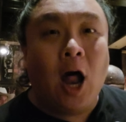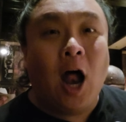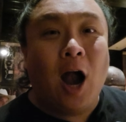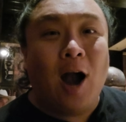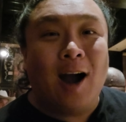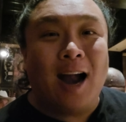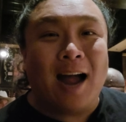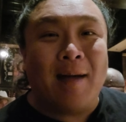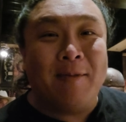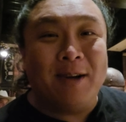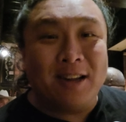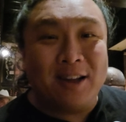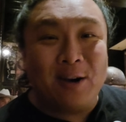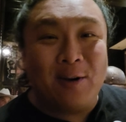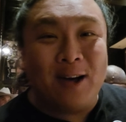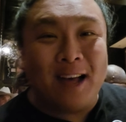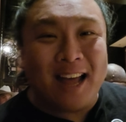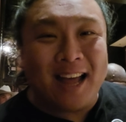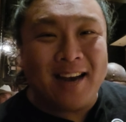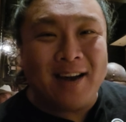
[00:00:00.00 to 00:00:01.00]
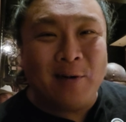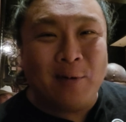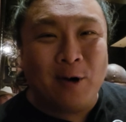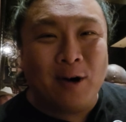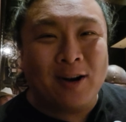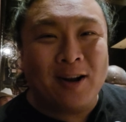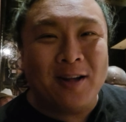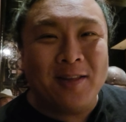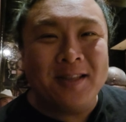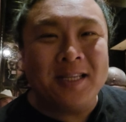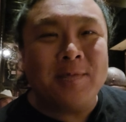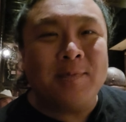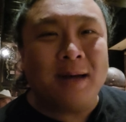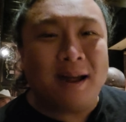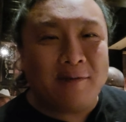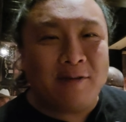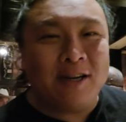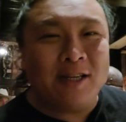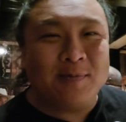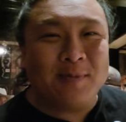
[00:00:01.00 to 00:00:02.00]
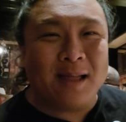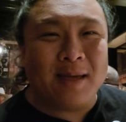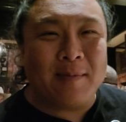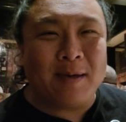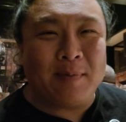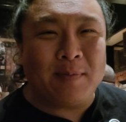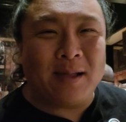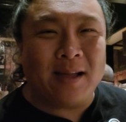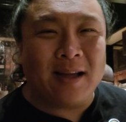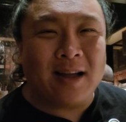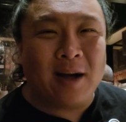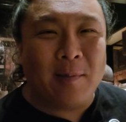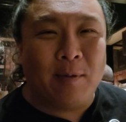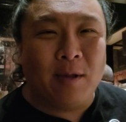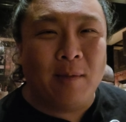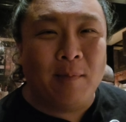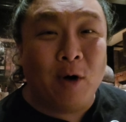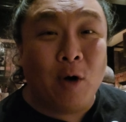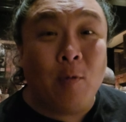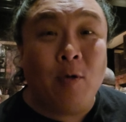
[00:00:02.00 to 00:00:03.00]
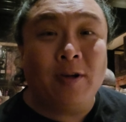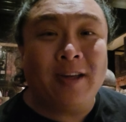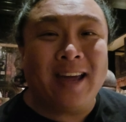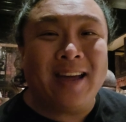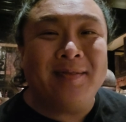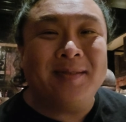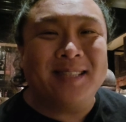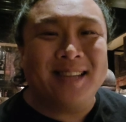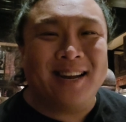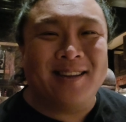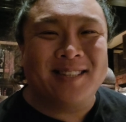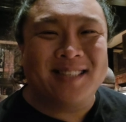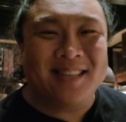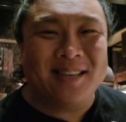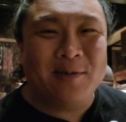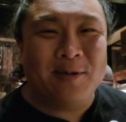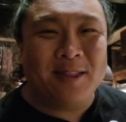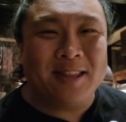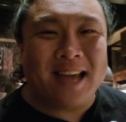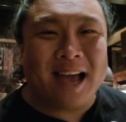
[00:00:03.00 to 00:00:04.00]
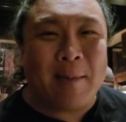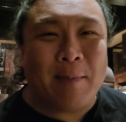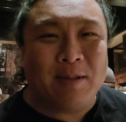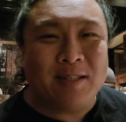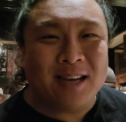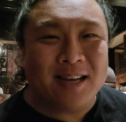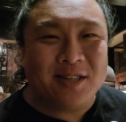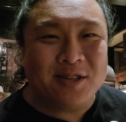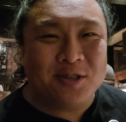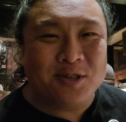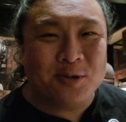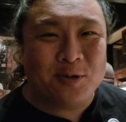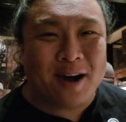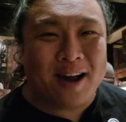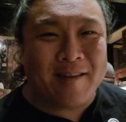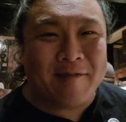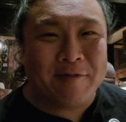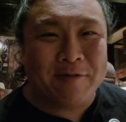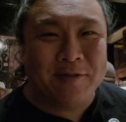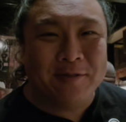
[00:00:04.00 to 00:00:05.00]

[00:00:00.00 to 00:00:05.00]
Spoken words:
All right, I'm gonna go ahead and work on this beverage, maybe play a couple of mobile games, and I'll see you when the appetizers arrive.